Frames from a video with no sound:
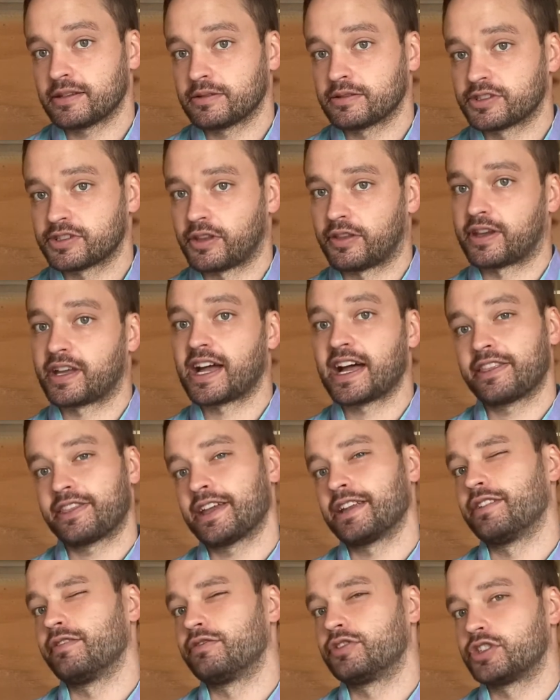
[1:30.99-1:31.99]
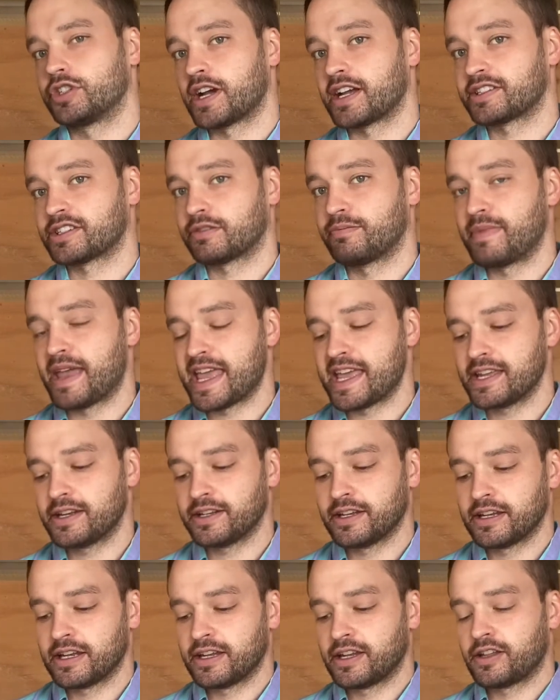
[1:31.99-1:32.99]
So the cut that you've just made,
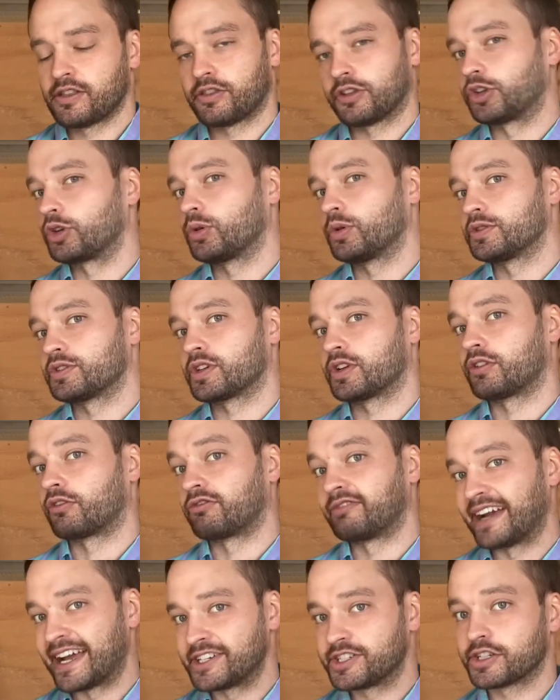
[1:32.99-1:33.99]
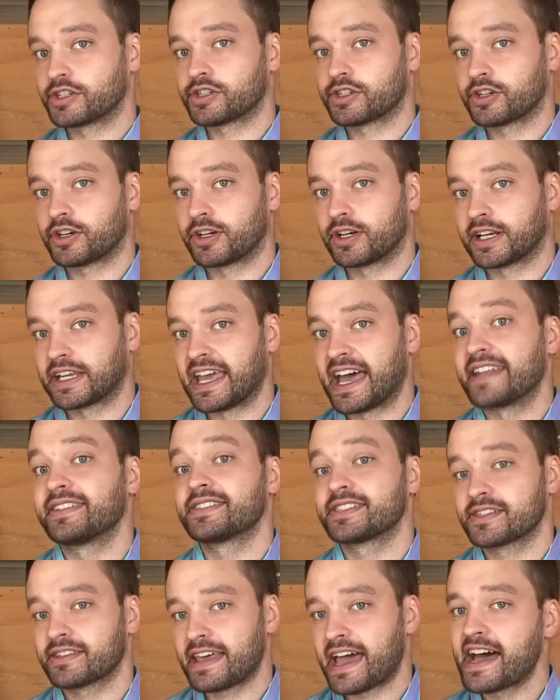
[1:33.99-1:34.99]
the tool is going to register
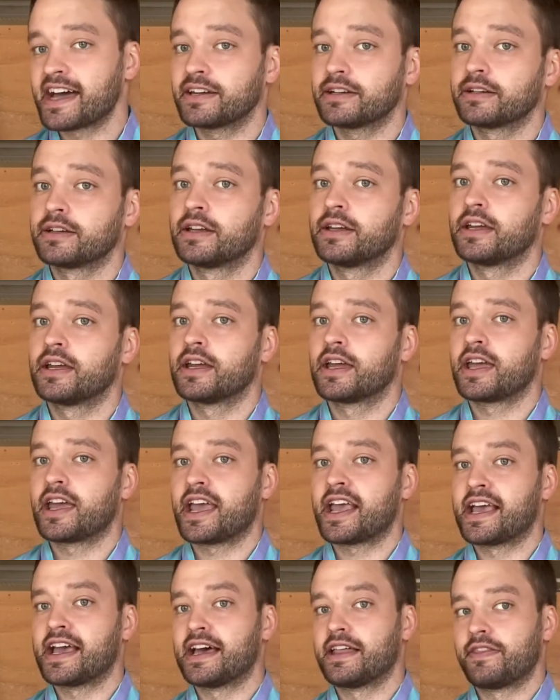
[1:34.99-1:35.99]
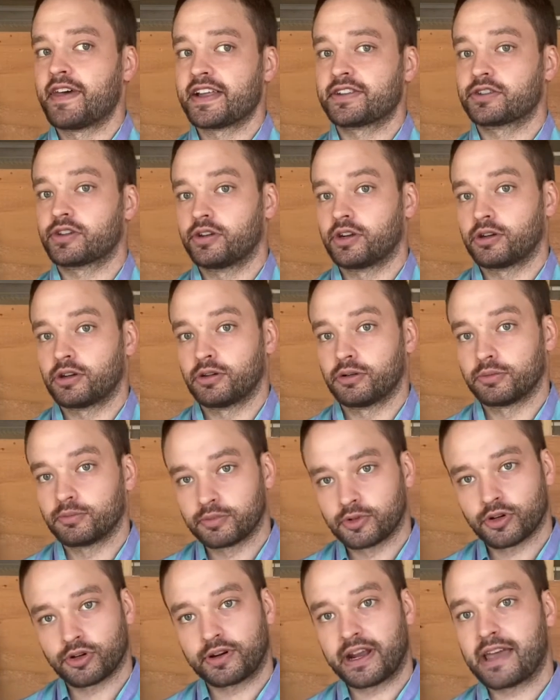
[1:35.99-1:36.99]
against that, and that's going to
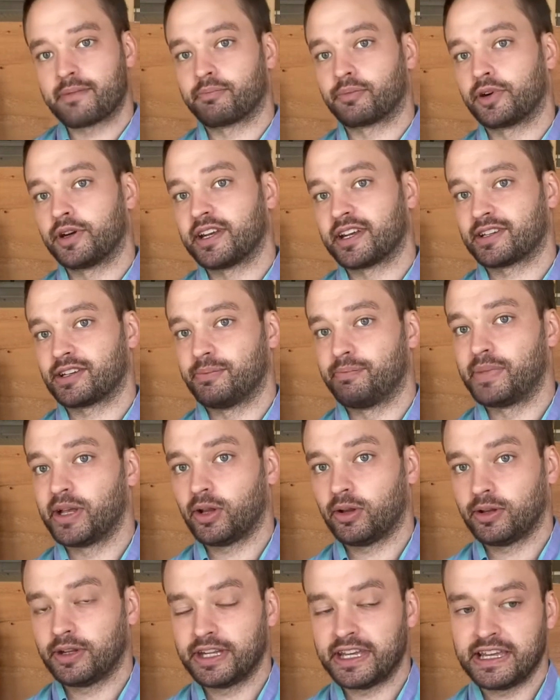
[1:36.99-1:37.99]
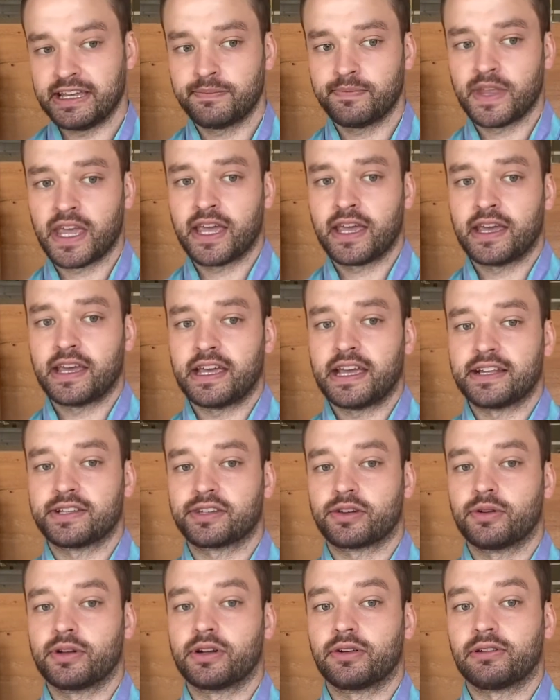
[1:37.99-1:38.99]
create predictability. It's
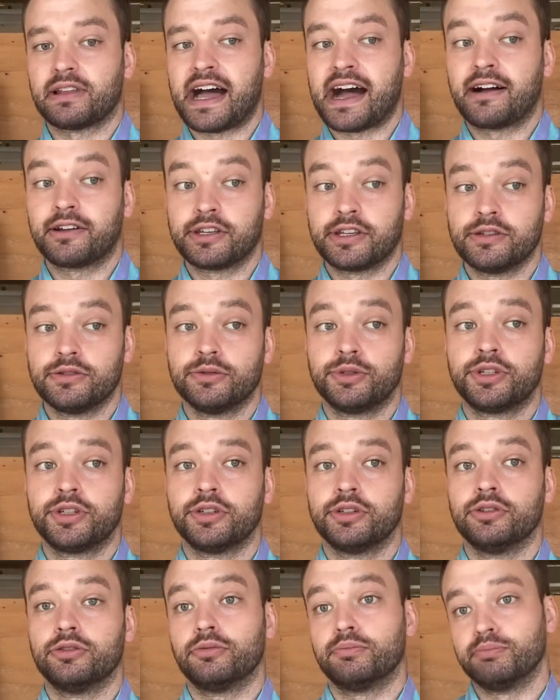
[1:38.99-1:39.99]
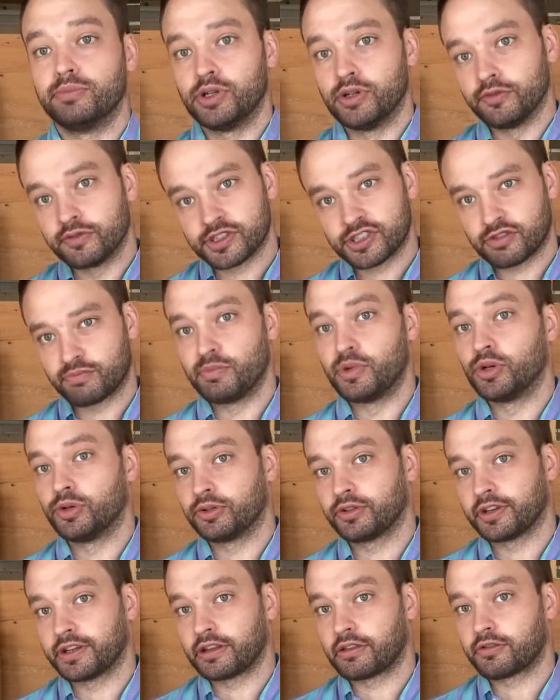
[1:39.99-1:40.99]
going to allow you to move
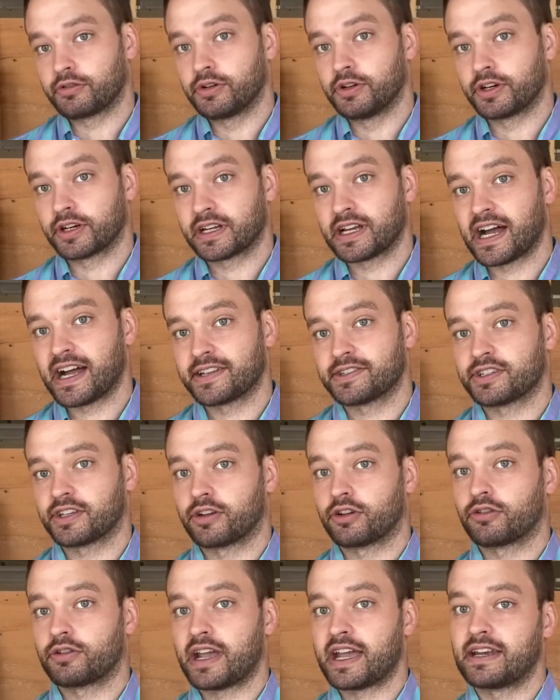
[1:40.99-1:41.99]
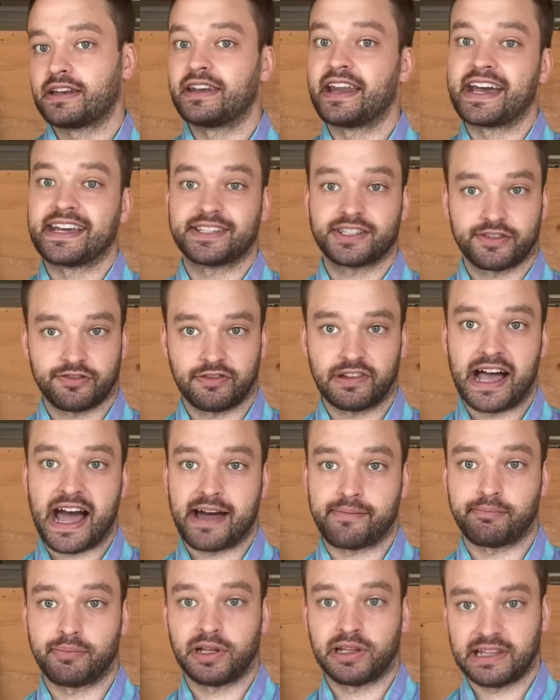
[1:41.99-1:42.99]
smoothly through your cuts and create nice
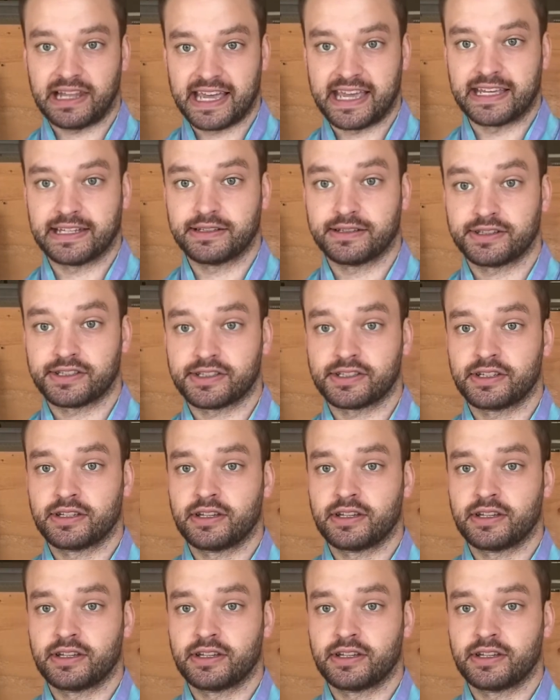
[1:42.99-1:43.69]
flat planes.